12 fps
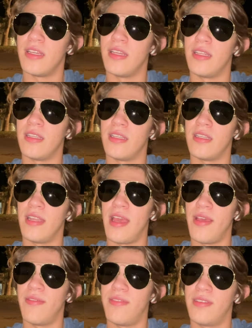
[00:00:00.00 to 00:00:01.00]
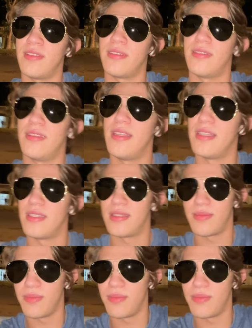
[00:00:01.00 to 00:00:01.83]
And having this